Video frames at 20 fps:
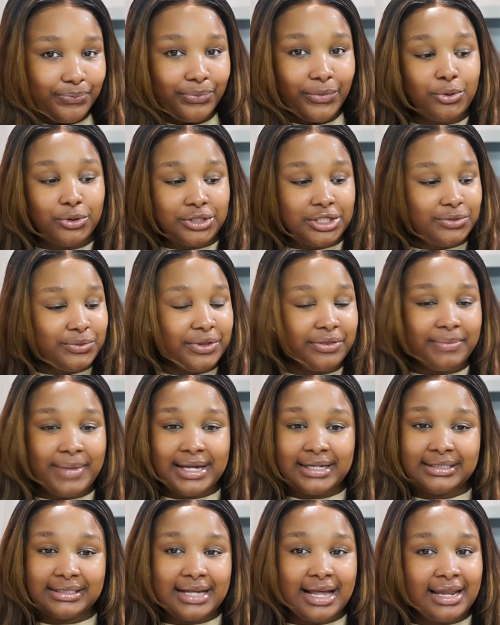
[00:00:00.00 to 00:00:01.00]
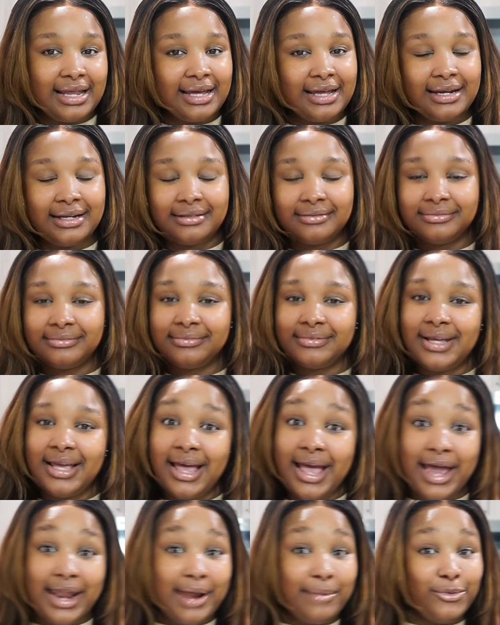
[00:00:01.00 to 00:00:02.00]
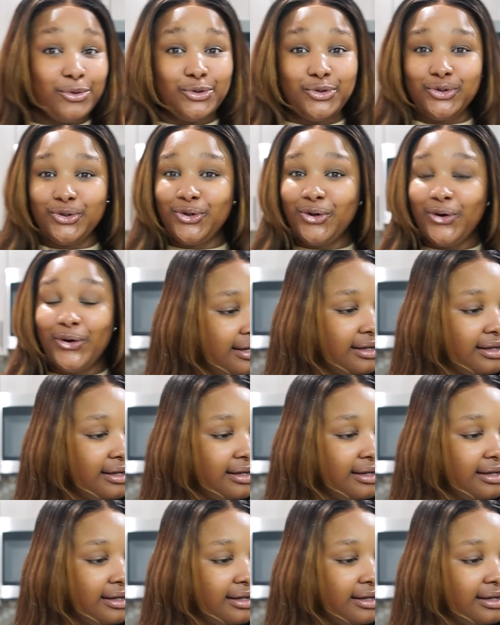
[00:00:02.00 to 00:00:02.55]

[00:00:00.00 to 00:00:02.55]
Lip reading: put it with my salad, and I'm good to go.